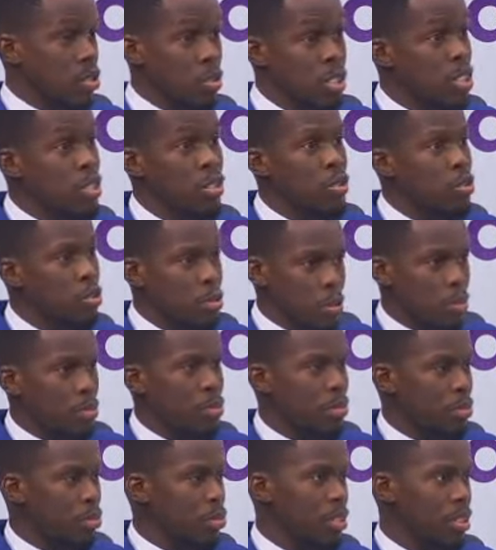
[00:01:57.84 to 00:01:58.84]
not in Europe.
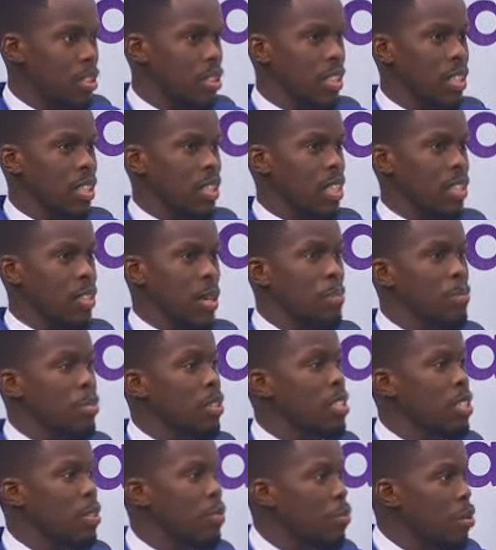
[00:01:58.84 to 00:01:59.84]
The
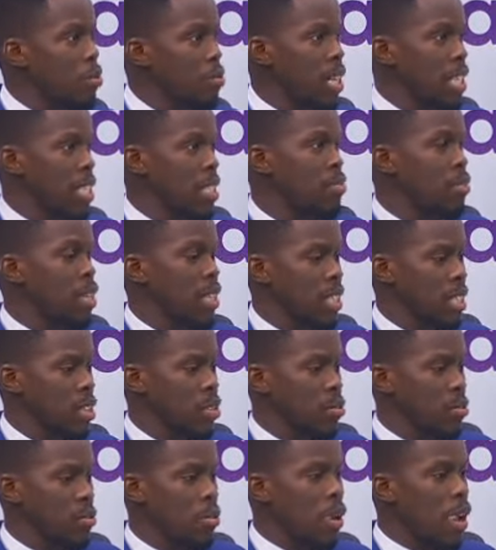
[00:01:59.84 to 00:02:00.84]
Champions League form doesn't matter.
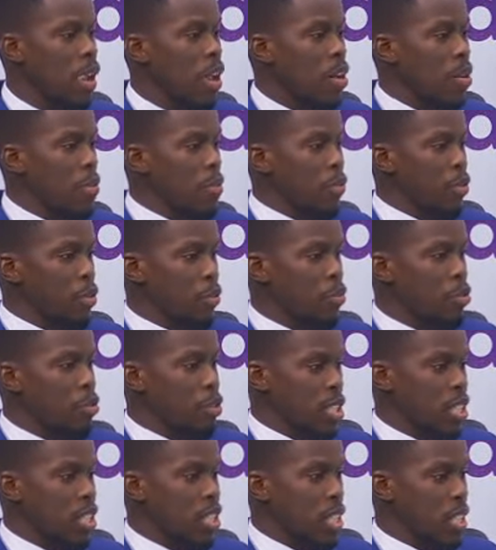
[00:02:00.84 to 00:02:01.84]
So, of
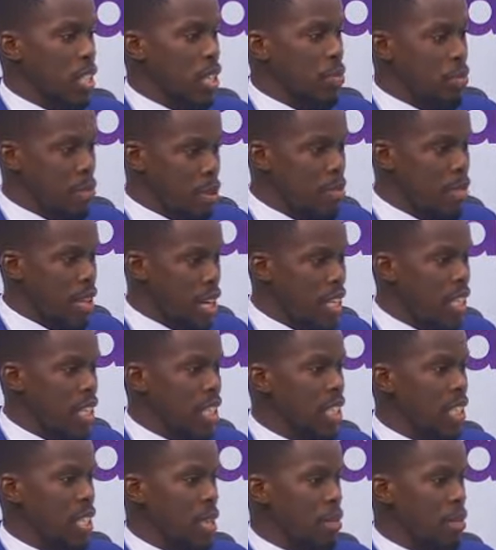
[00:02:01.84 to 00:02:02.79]
course, in the Premier League in the